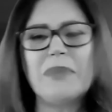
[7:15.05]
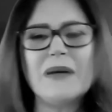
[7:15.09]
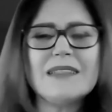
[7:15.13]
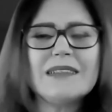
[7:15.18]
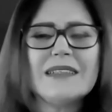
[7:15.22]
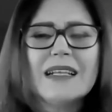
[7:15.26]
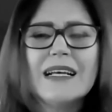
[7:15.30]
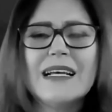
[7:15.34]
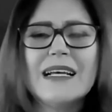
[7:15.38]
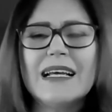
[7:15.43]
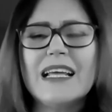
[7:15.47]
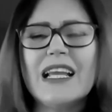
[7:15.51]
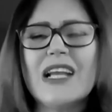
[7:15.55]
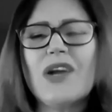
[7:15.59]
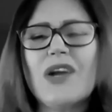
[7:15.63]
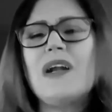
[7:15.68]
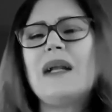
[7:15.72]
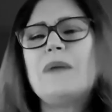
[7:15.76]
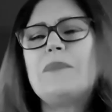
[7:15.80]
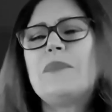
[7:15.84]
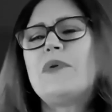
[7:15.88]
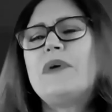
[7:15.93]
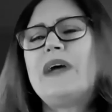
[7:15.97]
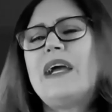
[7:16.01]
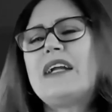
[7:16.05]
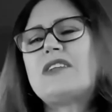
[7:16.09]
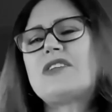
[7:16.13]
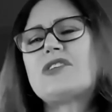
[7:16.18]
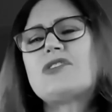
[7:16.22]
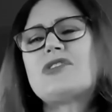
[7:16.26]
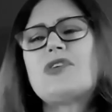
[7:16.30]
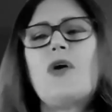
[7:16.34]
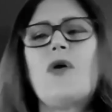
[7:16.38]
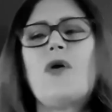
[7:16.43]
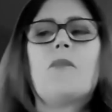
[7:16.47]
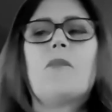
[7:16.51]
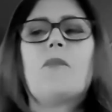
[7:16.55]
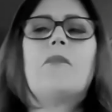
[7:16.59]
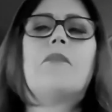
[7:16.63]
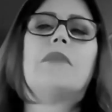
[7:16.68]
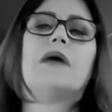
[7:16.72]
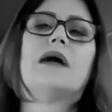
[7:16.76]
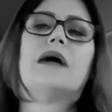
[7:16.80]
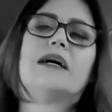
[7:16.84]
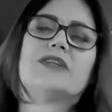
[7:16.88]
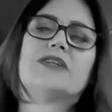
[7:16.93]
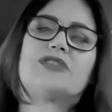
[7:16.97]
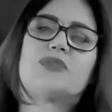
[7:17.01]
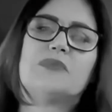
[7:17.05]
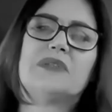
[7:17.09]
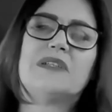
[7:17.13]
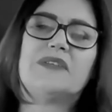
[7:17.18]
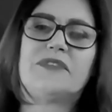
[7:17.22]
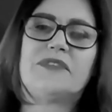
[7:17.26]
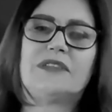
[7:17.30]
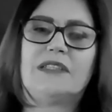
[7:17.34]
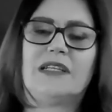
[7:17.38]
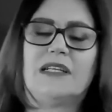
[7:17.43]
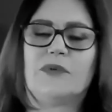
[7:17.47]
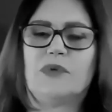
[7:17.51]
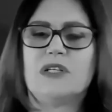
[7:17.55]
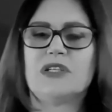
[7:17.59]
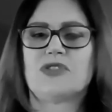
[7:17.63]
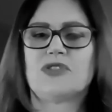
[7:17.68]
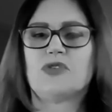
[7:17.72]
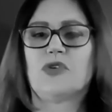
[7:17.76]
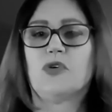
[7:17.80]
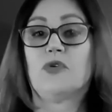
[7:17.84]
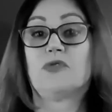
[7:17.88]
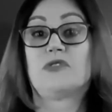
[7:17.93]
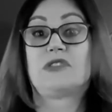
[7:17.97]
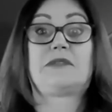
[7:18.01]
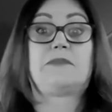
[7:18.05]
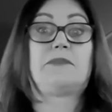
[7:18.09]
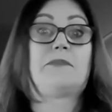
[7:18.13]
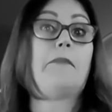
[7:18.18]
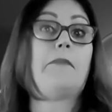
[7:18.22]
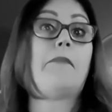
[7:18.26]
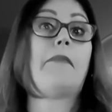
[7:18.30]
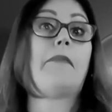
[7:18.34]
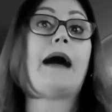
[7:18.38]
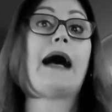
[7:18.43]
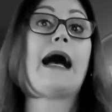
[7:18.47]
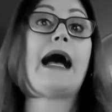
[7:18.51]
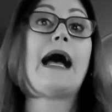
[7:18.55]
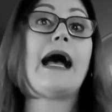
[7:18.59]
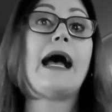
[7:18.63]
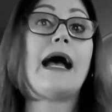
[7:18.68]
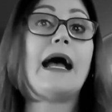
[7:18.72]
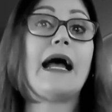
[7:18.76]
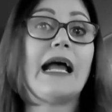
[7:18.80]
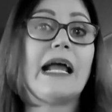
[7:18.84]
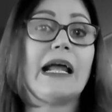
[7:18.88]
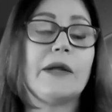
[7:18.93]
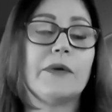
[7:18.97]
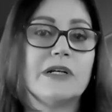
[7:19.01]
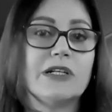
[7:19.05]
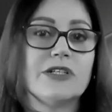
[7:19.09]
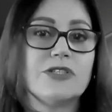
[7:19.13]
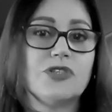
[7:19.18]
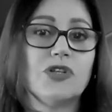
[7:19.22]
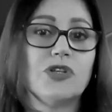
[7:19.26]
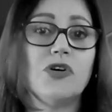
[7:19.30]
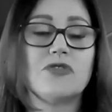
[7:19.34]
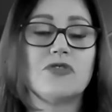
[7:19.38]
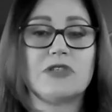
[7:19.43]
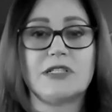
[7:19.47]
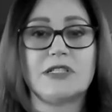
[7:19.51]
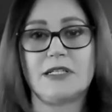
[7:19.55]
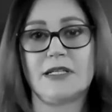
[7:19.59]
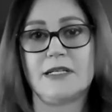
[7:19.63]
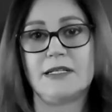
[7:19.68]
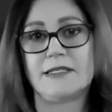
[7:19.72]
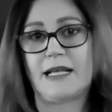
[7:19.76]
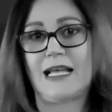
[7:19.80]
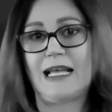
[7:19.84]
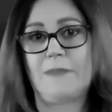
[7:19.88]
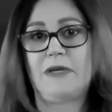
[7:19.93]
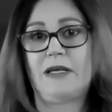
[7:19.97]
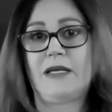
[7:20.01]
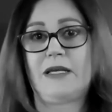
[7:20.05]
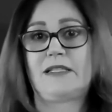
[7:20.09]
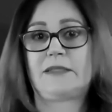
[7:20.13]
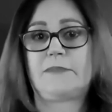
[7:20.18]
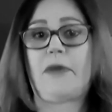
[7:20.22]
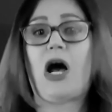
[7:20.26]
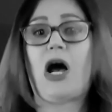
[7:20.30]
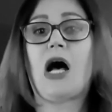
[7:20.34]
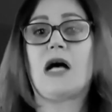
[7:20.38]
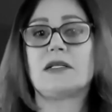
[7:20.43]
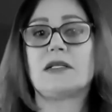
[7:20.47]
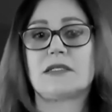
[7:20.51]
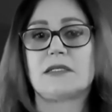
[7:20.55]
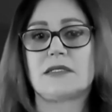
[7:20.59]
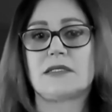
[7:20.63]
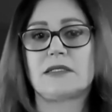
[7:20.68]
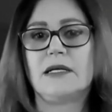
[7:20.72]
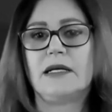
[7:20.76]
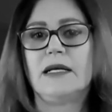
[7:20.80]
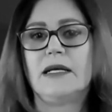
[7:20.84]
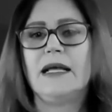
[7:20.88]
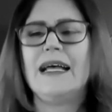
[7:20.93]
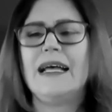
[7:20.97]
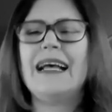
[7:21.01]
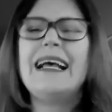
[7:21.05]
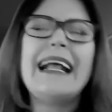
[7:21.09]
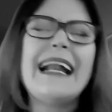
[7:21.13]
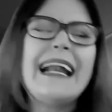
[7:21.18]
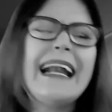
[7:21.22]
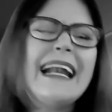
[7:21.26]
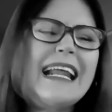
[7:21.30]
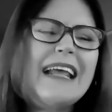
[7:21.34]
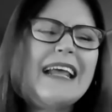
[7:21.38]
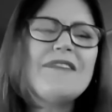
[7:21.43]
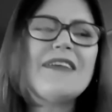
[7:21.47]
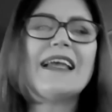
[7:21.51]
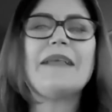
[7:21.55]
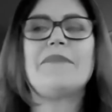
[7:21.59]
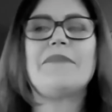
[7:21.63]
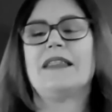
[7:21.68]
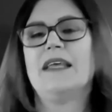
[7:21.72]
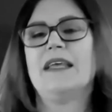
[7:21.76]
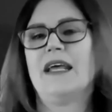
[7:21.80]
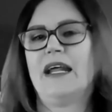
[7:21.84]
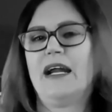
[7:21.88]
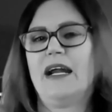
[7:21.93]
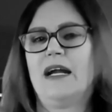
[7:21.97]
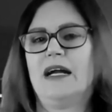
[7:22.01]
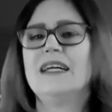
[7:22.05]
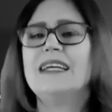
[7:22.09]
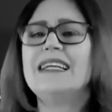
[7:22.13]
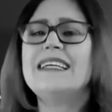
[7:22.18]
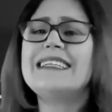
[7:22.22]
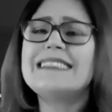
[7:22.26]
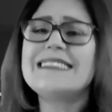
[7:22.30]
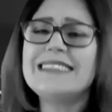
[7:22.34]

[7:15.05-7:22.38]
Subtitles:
But he collaborates so much with the results. My results since I'm his boss. Leave him there.